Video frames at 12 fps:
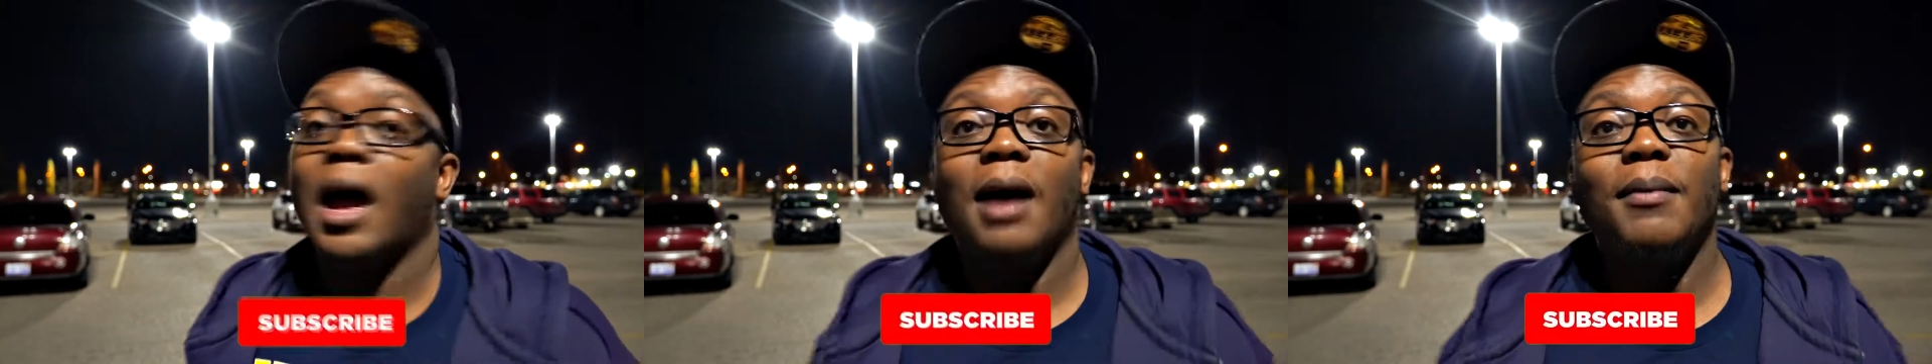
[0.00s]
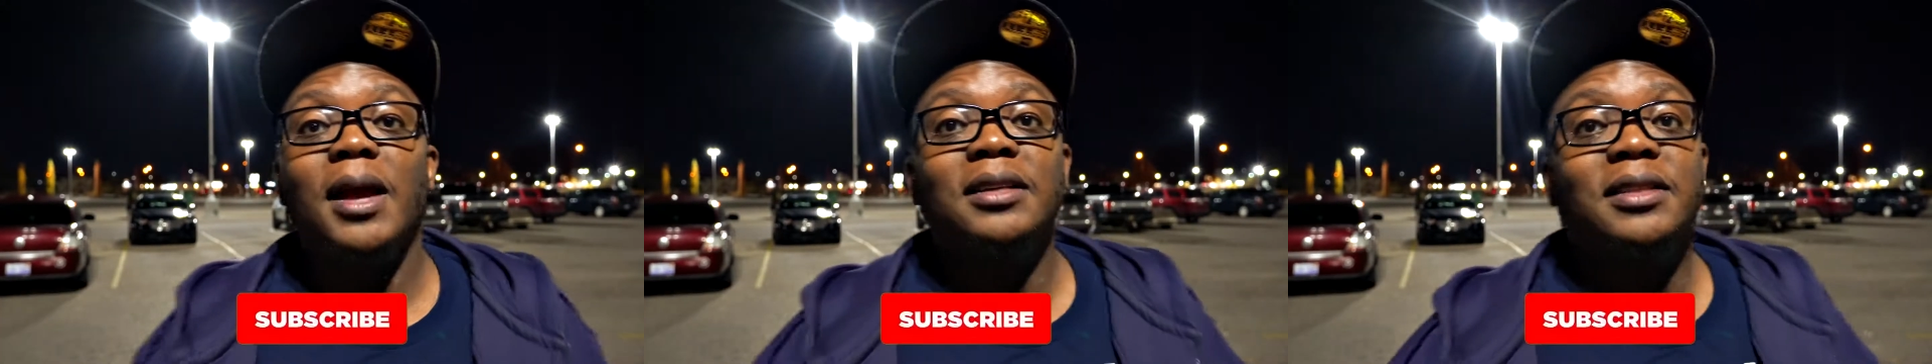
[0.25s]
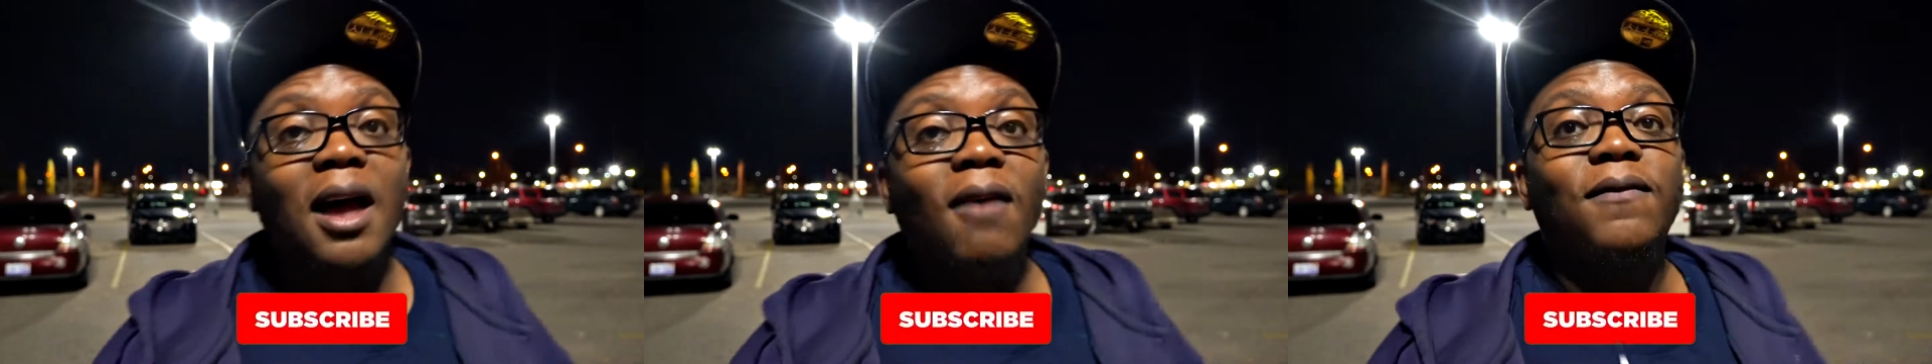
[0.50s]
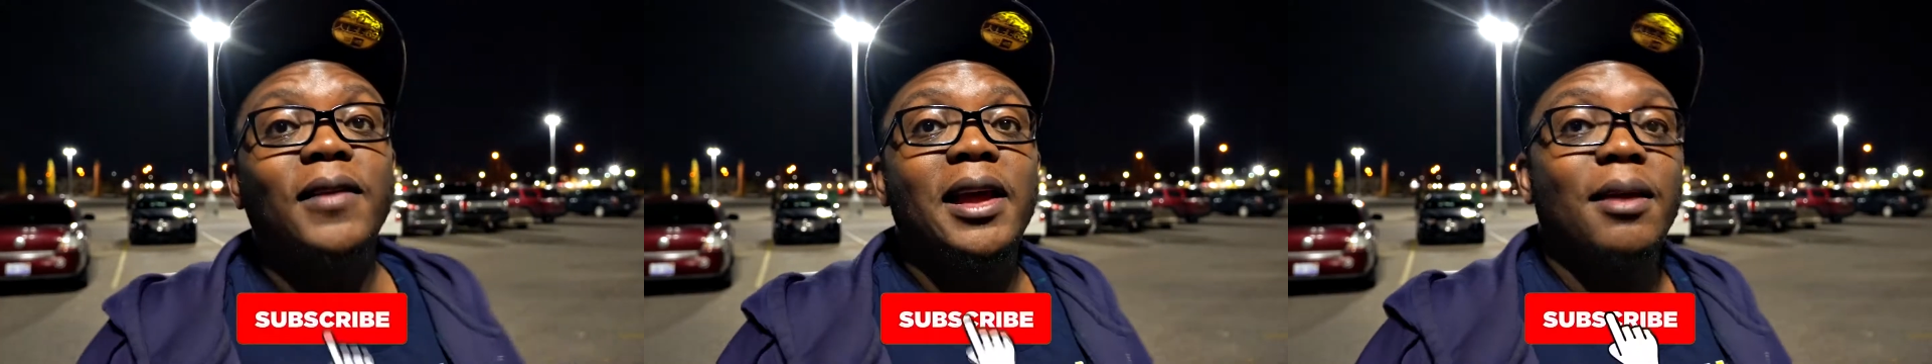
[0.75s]
I'm at
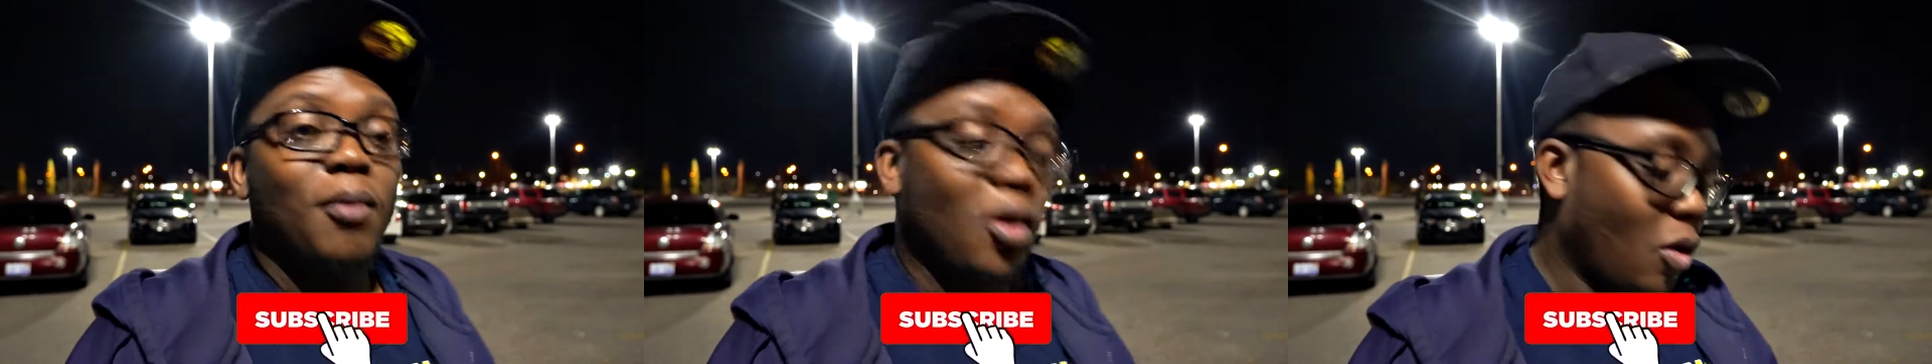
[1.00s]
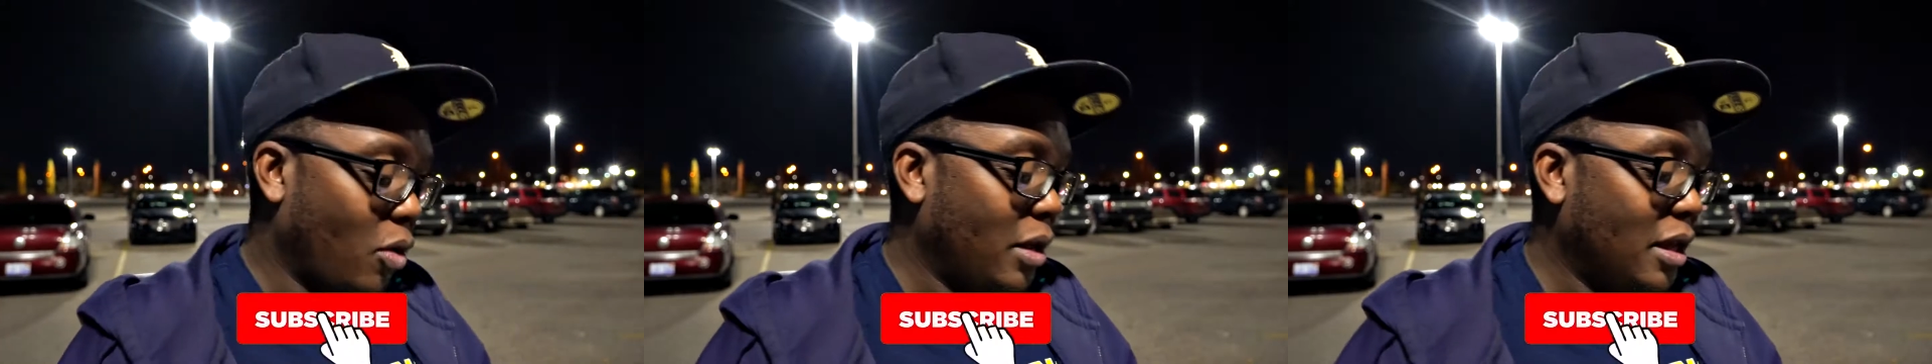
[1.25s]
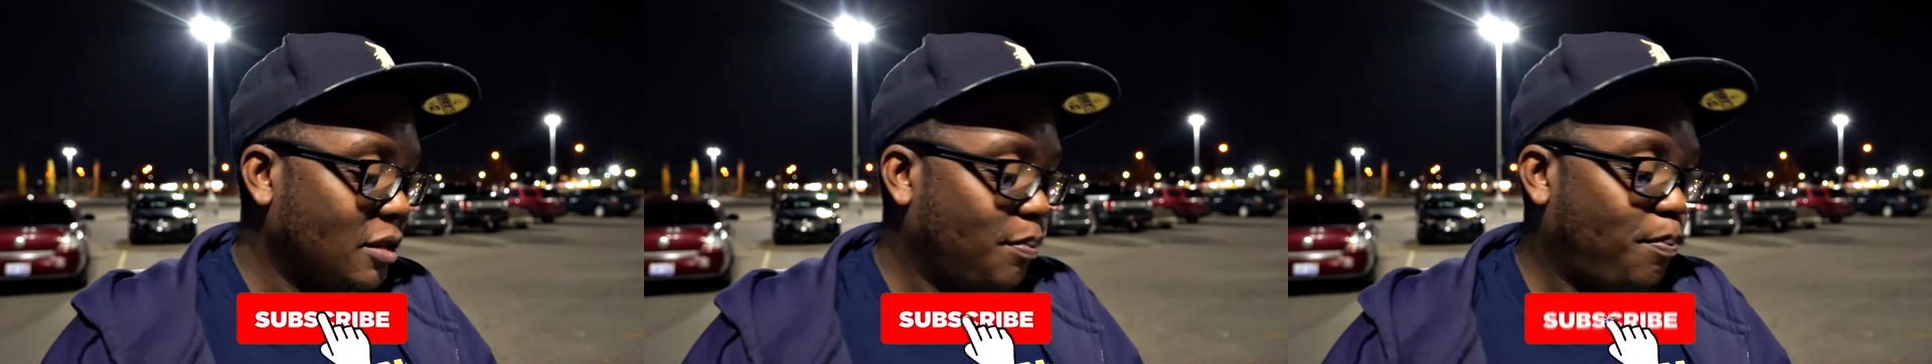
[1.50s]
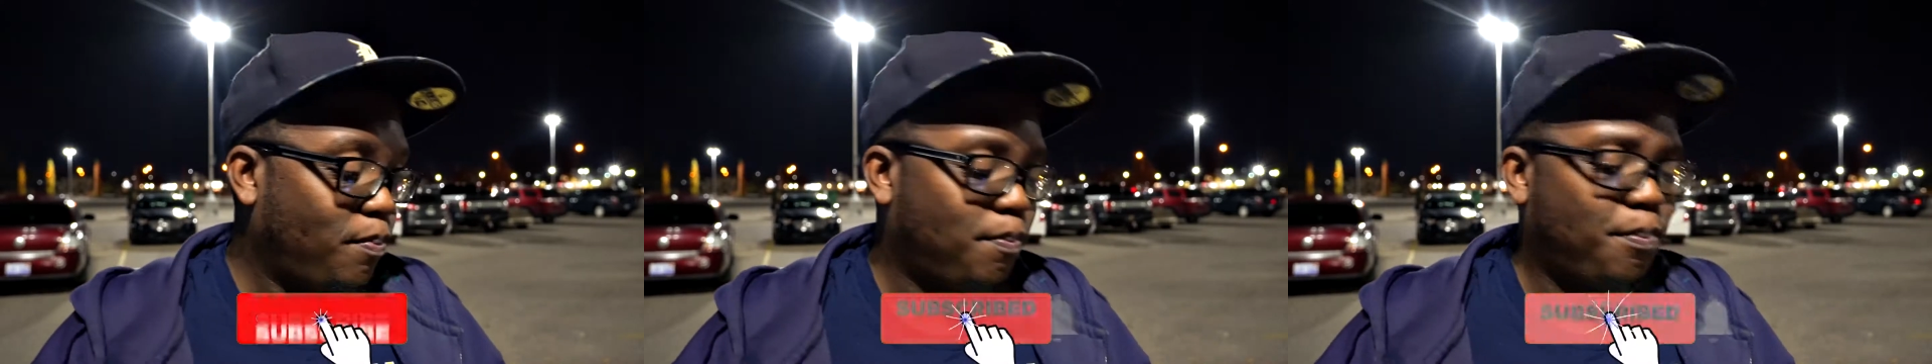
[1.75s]
Southland Mall. It's
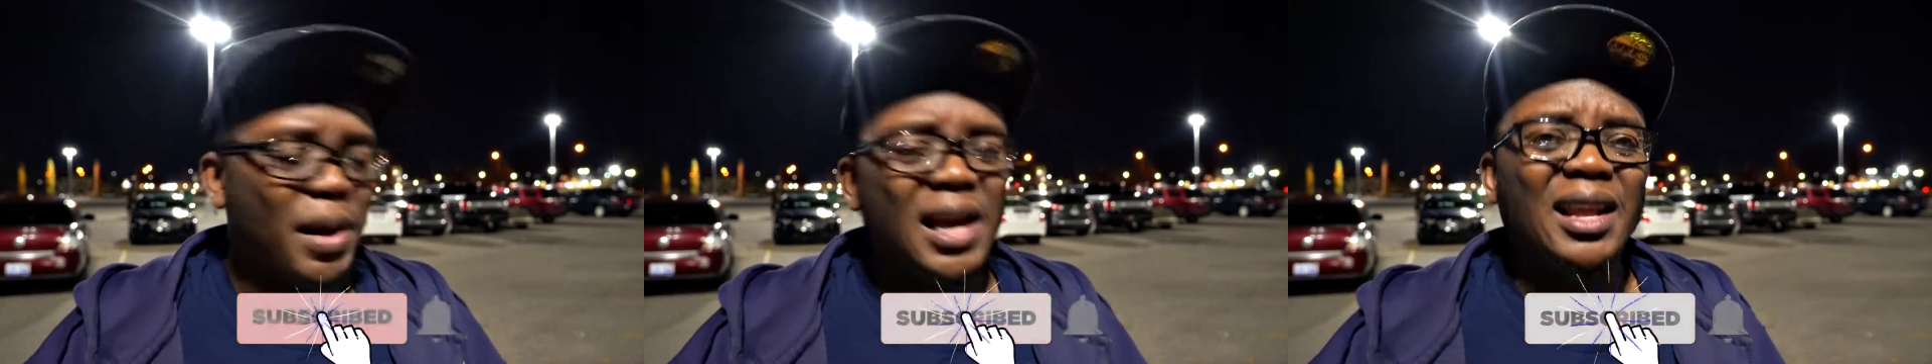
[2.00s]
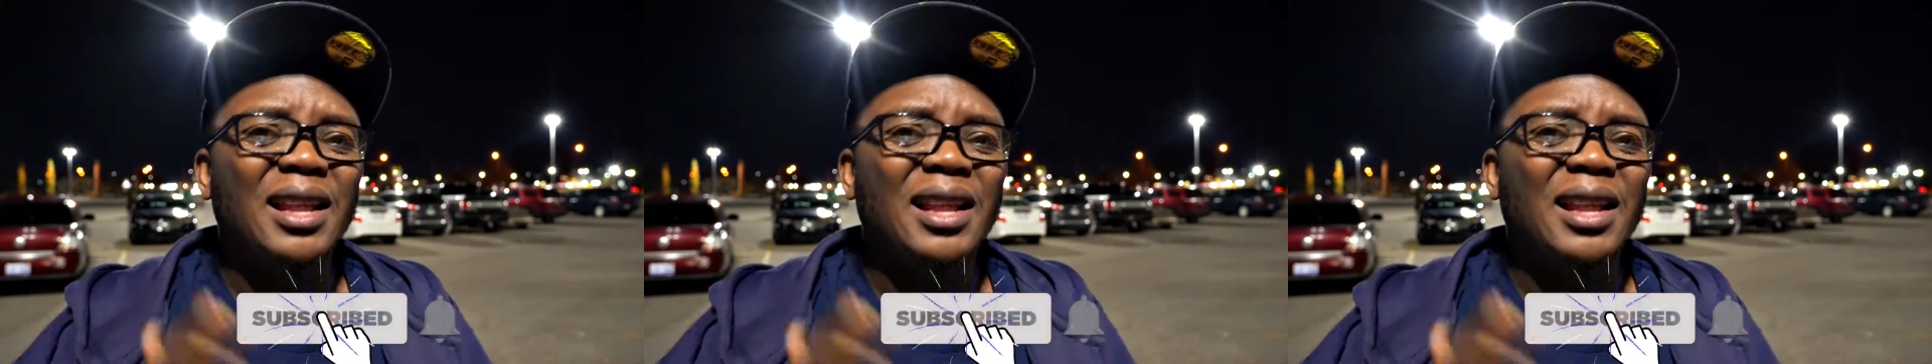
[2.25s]
been